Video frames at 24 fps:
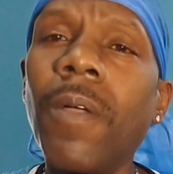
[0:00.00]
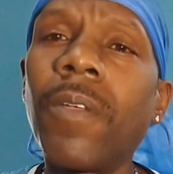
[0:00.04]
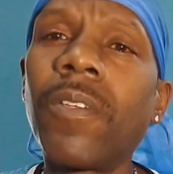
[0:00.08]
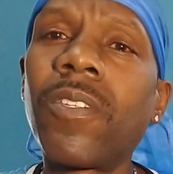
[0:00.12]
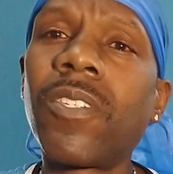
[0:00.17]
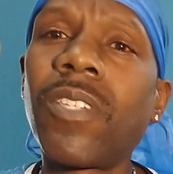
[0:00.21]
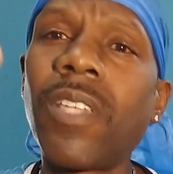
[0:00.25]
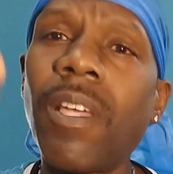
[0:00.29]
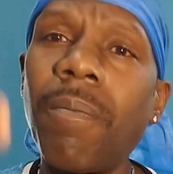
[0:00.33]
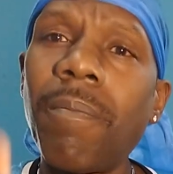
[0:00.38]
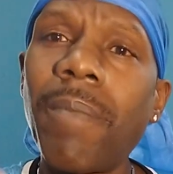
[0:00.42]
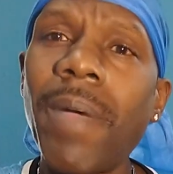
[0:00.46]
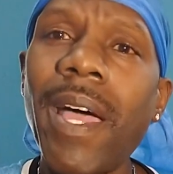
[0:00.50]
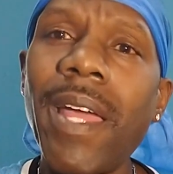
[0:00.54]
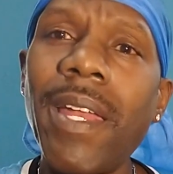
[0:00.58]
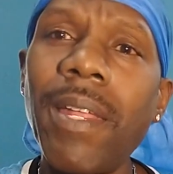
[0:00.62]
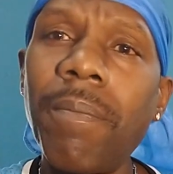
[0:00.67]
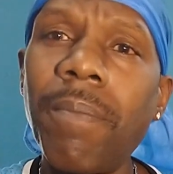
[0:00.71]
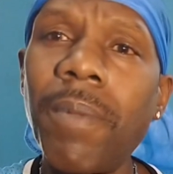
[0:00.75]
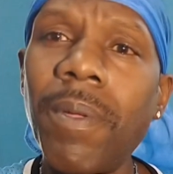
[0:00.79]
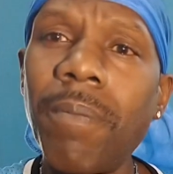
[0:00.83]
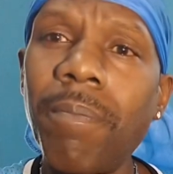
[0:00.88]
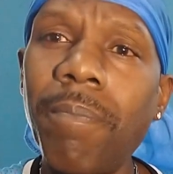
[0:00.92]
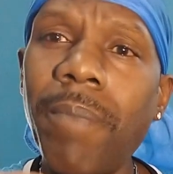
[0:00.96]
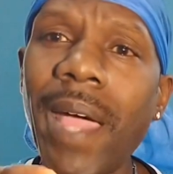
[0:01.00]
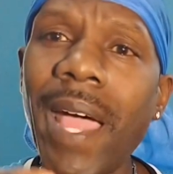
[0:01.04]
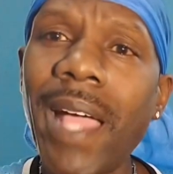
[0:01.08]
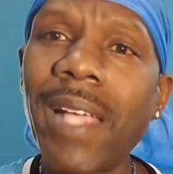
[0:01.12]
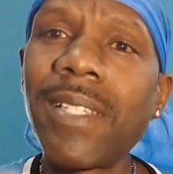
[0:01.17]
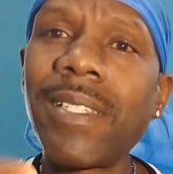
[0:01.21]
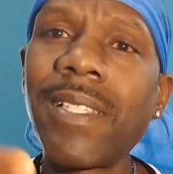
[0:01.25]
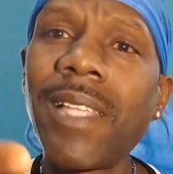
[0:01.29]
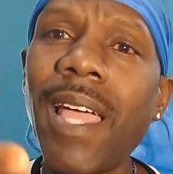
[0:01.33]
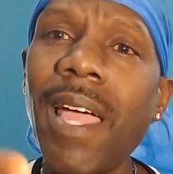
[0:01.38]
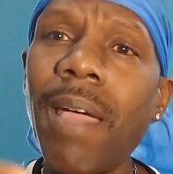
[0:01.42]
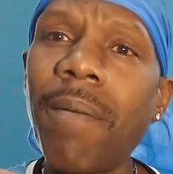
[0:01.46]
Somebody been
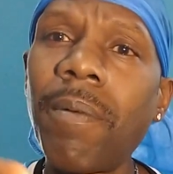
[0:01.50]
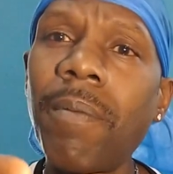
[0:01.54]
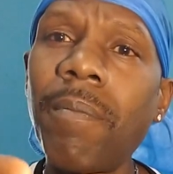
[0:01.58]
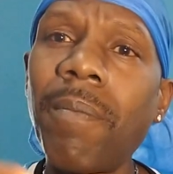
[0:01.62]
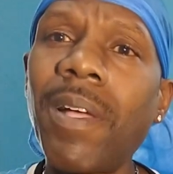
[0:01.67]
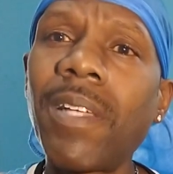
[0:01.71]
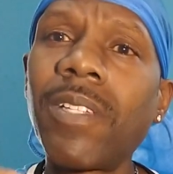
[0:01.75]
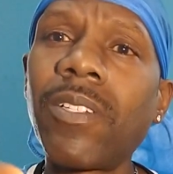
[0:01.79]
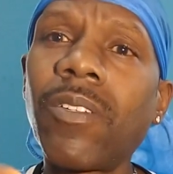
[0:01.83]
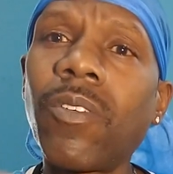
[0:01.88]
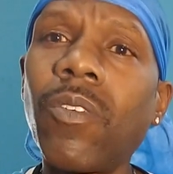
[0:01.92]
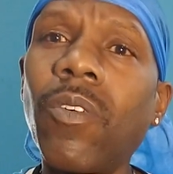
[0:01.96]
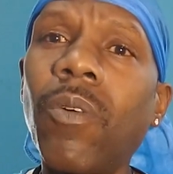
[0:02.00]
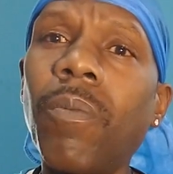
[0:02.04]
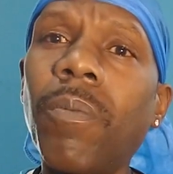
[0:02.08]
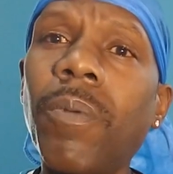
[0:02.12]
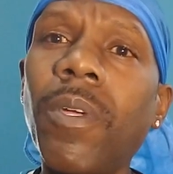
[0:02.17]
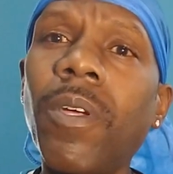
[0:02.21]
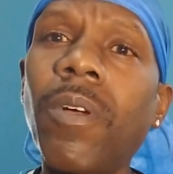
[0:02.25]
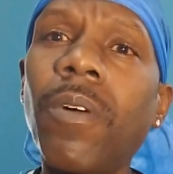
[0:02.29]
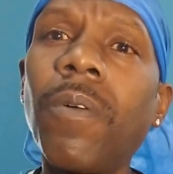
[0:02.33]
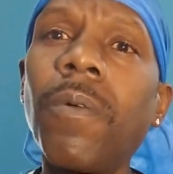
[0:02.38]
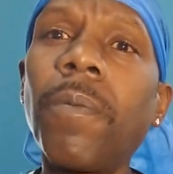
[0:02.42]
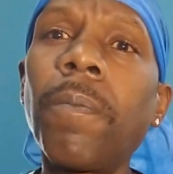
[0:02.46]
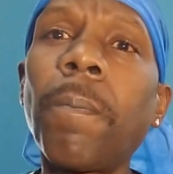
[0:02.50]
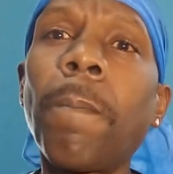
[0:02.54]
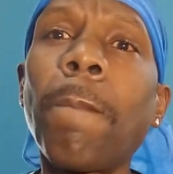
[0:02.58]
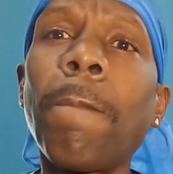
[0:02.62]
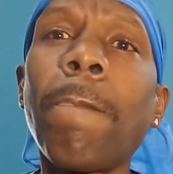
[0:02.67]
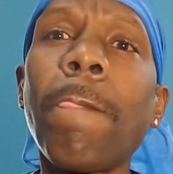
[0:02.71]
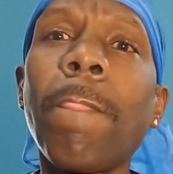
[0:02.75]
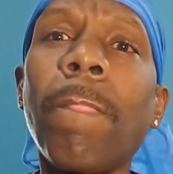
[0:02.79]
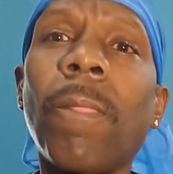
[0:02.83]
backstabbing my Scorpio.